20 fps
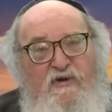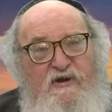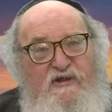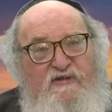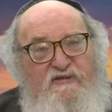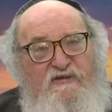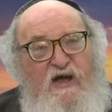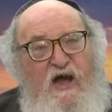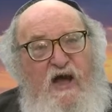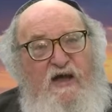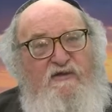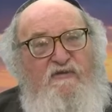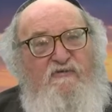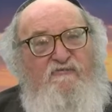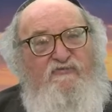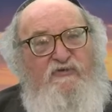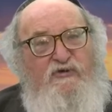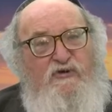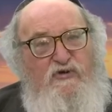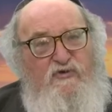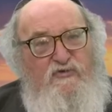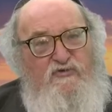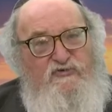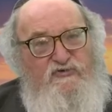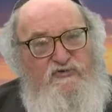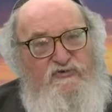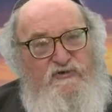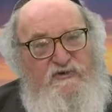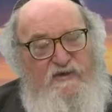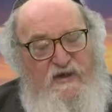but it's kind of
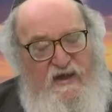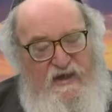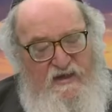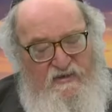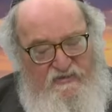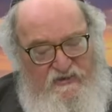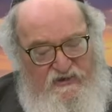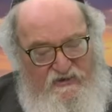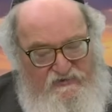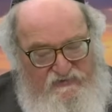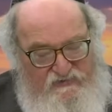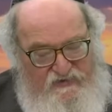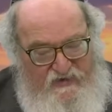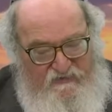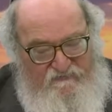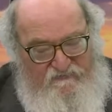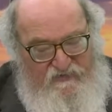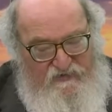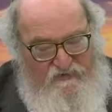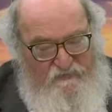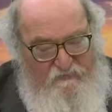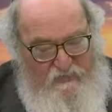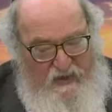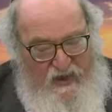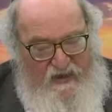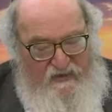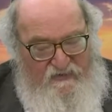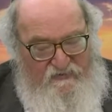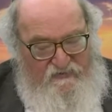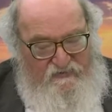loose, and the sheath is
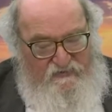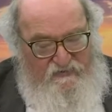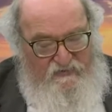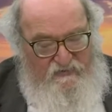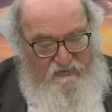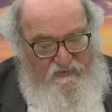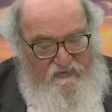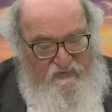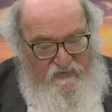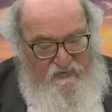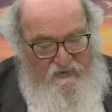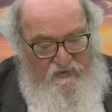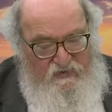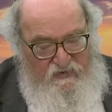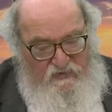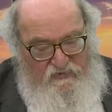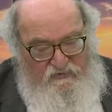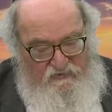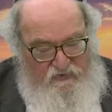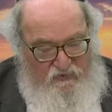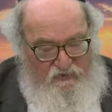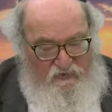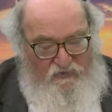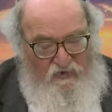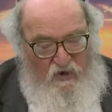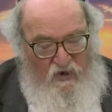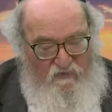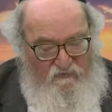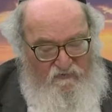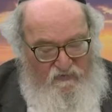bent,
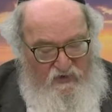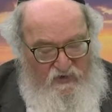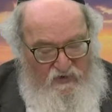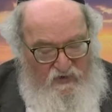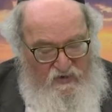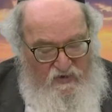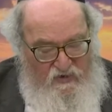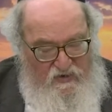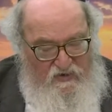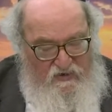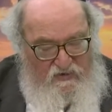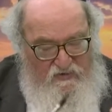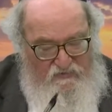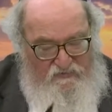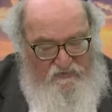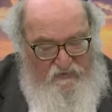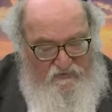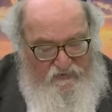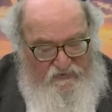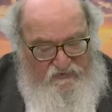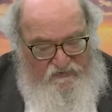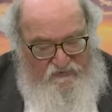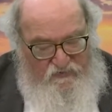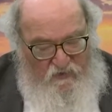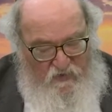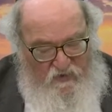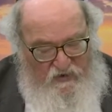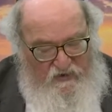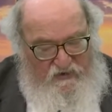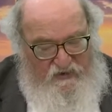turned over, so the
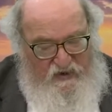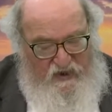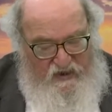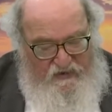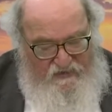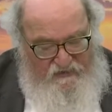sword